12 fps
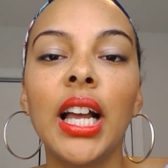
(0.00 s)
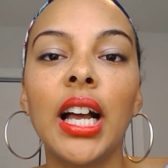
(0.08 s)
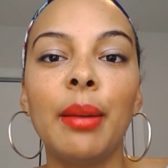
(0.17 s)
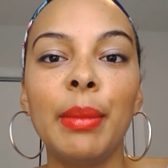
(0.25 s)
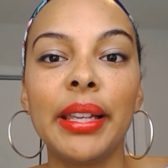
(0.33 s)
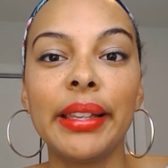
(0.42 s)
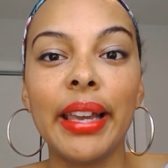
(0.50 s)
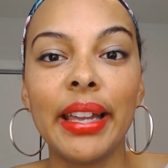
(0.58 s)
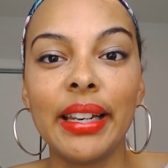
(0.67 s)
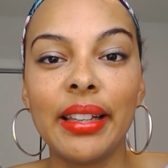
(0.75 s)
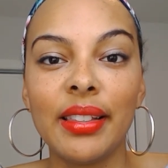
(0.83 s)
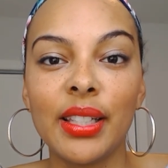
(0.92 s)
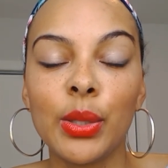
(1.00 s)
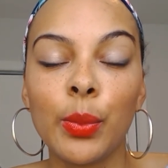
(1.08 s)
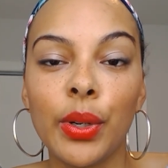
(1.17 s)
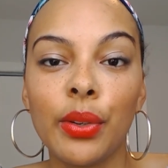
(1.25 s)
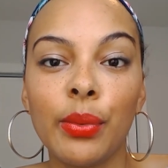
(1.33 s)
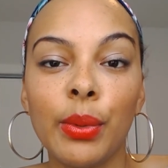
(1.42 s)
um, and getting this
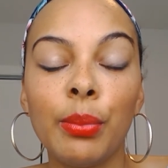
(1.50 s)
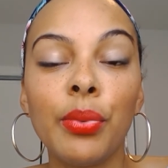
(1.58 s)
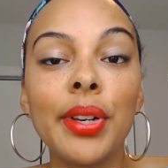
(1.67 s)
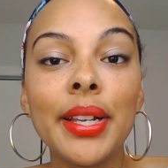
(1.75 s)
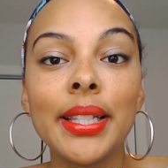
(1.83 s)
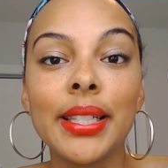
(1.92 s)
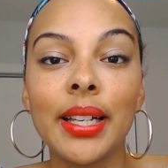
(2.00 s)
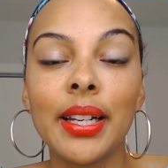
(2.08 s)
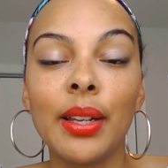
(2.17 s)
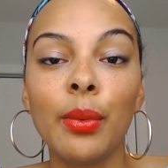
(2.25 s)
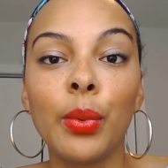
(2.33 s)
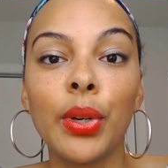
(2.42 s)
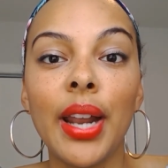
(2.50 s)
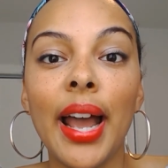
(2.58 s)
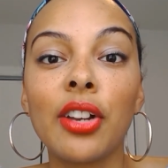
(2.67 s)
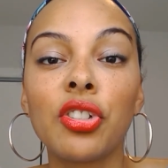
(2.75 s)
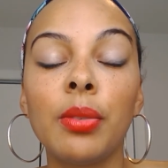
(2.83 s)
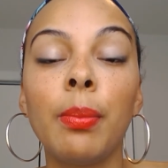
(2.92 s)
word from the priest, that it would
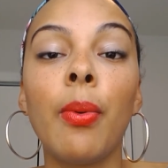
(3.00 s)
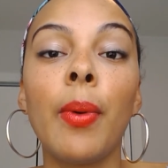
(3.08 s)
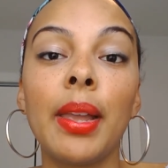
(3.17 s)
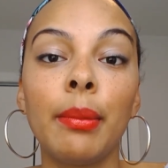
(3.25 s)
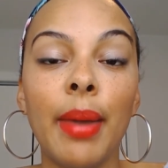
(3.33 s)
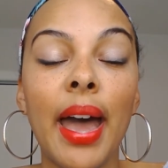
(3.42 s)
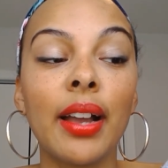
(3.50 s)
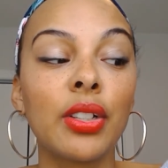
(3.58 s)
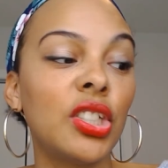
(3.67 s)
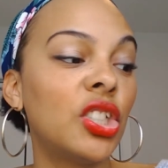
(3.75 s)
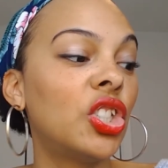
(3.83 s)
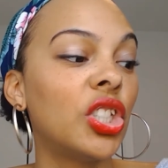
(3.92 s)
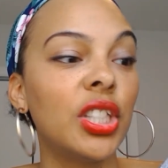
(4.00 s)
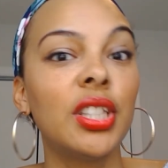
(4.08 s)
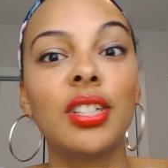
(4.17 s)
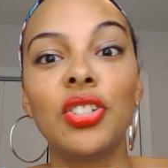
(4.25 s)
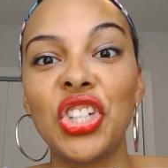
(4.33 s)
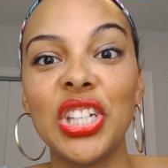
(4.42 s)
actually point back to
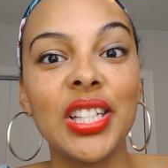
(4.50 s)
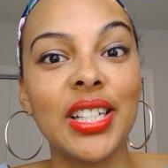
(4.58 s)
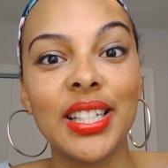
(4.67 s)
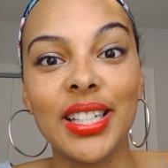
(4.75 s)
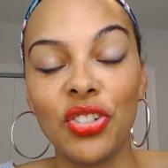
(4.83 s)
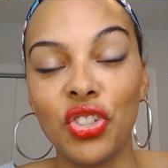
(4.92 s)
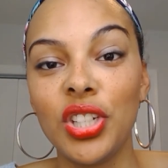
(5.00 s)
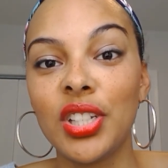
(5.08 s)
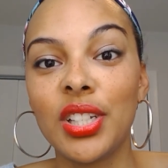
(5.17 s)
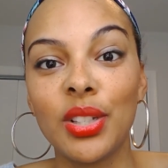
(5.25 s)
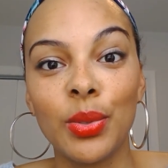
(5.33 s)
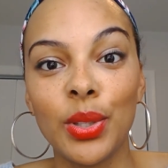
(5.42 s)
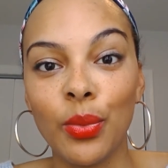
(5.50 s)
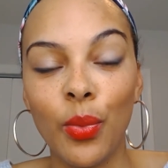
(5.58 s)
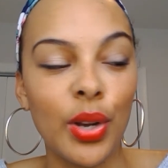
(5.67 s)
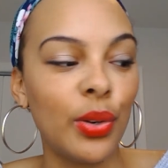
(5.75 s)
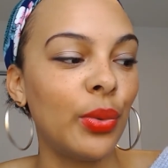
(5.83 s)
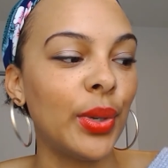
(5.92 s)
just Jesus, and Jesus was the
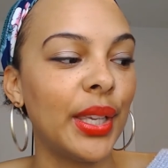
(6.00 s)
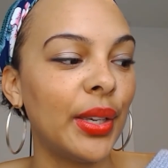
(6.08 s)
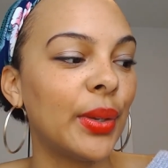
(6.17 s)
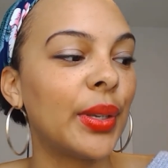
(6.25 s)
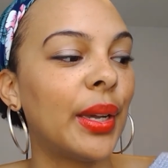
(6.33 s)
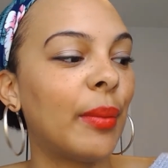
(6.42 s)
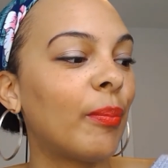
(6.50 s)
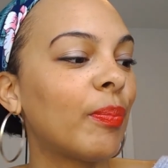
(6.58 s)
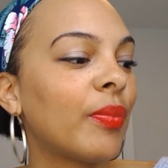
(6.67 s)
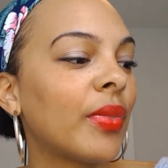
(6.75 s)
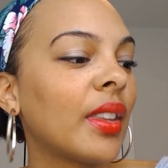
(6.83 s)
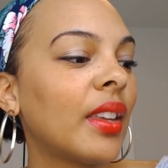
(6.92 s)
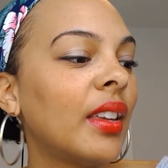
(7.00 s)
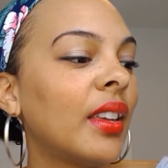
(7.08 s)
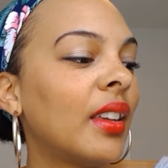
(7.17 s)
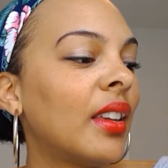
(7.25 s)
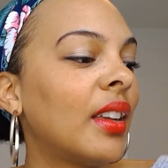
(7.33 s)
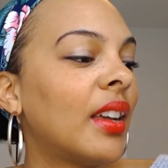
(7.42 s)
one who healed him.
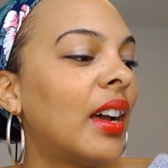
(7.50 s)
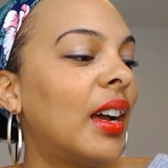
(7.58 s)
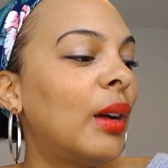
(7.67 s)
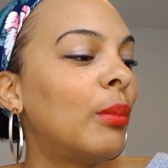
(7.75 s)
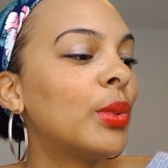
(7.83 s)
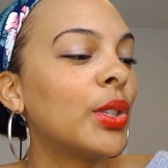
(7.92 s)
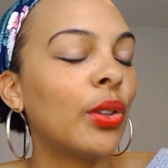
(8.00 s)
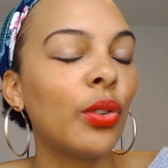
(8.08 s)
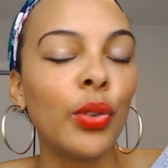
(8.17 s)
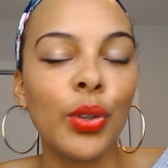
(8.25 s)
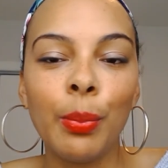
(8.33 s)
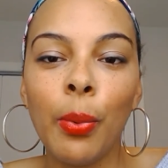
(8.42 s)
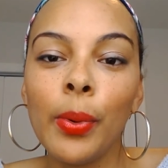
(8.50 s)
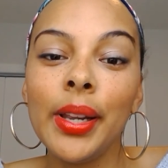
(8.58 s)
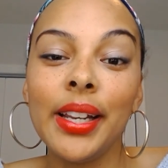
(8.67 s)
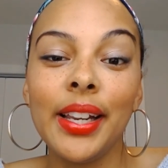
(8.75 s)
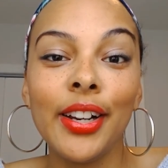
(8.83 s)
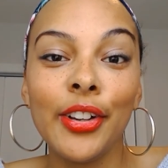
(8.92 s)
Um, so the
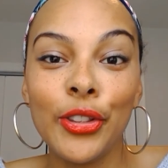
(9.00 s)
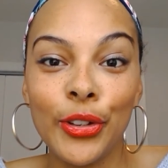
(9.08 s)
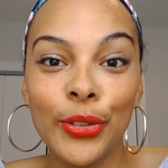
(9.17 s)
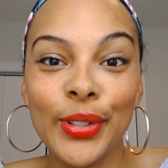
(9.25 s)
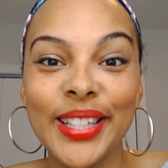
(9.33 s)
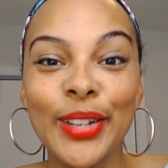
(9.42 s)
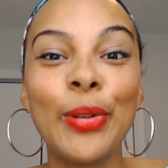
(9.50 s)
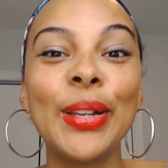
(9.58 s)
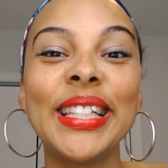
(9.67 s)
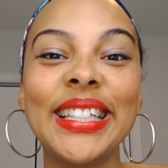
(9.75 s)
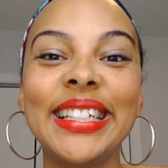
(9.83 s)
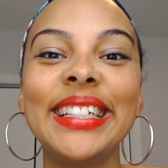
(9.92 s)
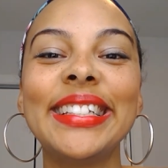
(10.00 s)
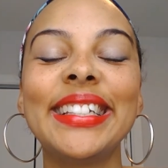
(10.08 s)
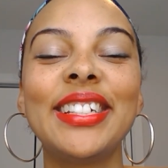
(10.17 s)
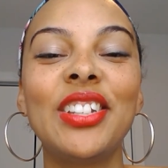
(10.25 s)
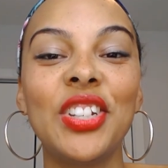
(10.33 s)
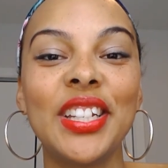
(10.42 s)
point here, though, is that we see
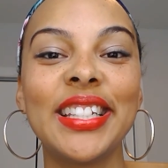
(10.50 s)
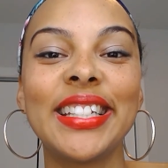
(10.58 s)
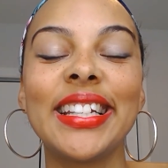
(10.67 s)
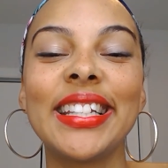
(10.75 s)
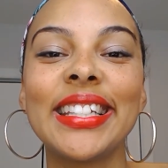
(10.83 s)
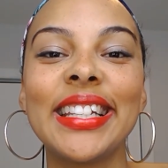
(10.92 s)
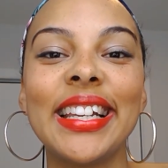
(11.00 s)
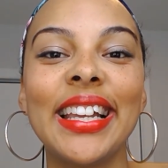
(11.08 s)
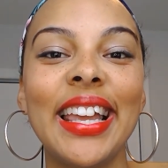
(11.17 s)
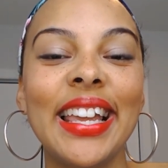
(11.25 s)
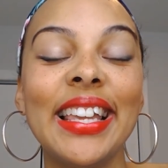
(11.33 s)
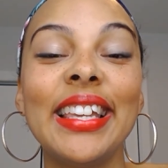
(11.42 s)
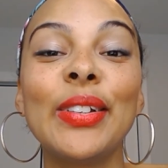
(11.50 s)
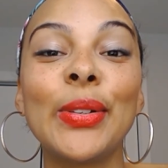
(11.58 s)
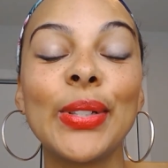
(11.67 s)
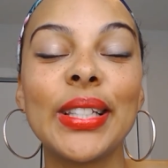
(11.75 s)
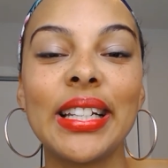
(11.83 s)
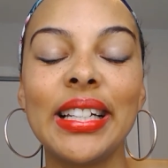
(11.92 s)
that Jesus
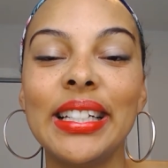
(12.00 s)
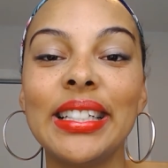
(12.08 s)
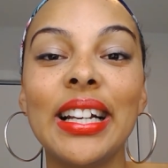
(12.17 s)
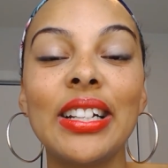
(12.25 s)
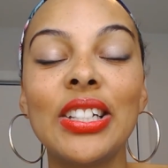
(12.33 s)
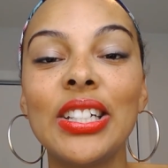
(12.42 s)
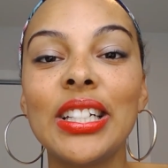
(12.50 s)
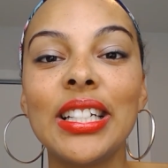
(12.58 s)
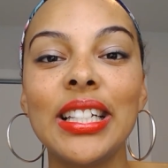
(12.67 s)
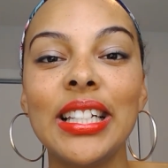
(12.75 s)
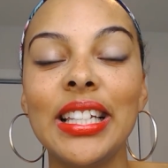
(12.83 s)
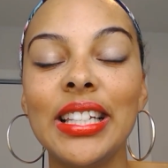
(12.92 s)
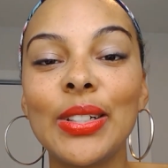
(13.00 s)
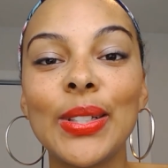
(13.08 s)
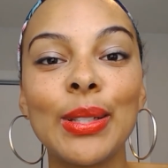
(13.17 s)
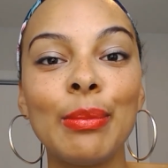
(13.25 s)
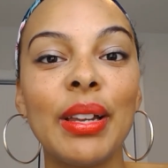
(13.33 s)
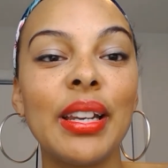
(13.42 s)
heals, and he touch he heals
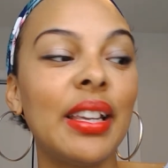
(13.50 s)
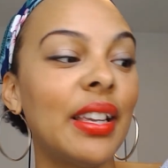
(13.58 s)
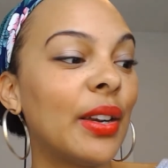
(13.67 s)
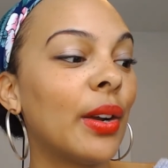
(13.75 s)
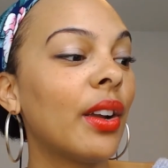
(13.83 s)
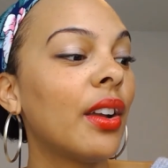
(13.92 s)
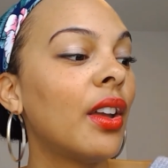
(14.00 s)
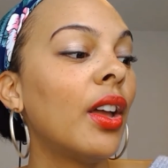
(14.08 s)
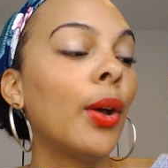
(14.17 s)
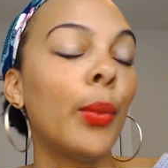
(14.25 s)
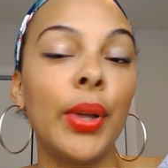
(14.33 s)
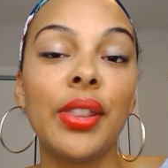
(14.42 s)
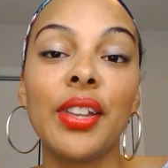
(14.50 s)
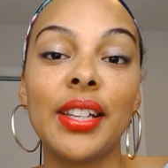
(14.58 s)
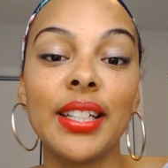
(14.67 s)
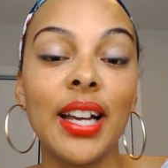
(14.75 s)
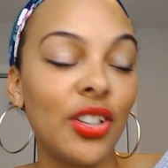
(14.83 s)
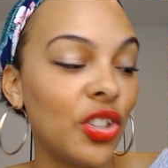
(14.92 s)
somebody here with a
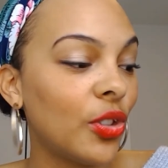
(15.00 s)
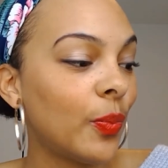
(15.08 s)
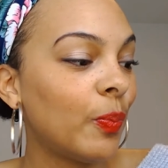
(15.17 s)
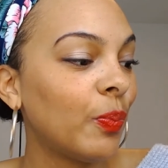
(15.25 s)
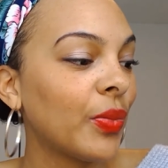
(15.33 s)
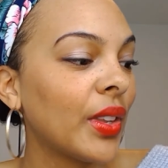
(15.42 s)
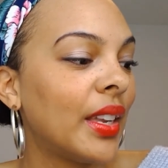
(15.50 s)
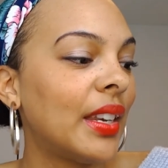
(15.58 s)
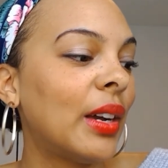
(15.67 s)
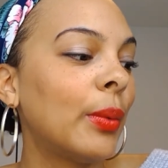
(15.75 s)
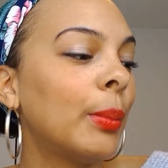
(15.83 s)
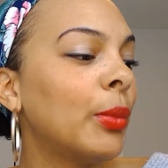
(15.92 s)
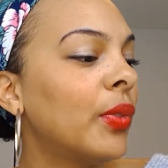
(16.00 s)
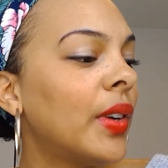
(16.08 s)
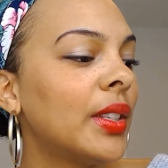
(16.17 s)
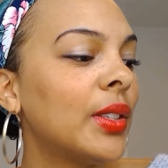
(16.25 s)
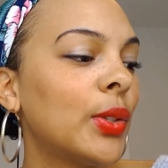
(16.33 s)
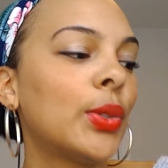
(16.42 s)
touch. Now we move
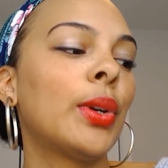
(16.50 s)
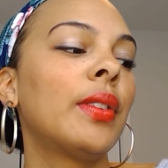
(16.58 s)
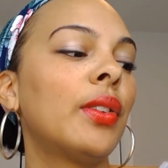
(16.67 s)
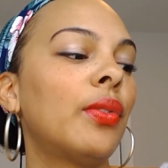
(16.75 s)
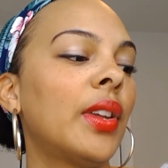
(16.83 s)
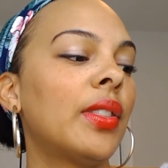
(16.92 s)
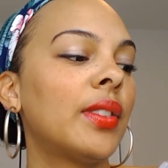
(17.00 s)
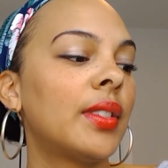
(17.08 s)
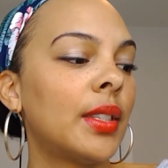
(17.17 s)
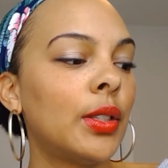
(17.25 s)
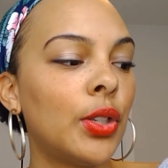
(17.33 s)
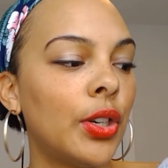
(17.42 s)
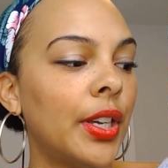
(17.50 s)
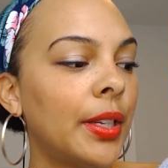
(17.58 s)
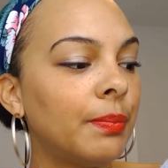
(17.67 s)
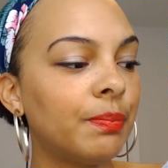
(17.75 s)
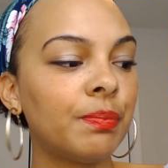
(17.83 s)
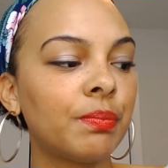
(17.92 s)
on to the story of the faith of the
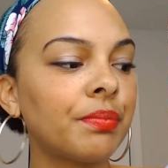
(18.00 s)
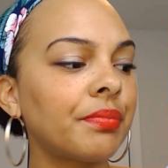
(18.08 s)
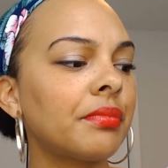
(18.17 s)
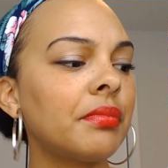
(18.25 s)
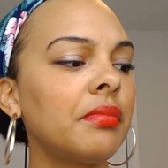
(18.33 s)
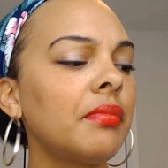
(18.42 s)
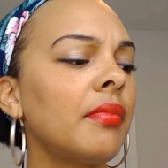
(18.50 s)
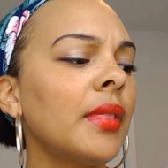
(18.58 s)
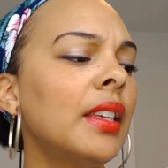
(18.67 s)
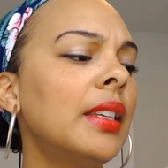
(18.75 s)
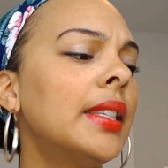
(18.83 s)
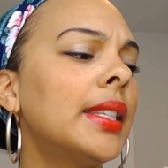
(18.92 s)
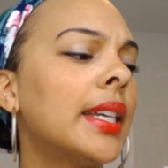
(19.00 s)
centurion. And it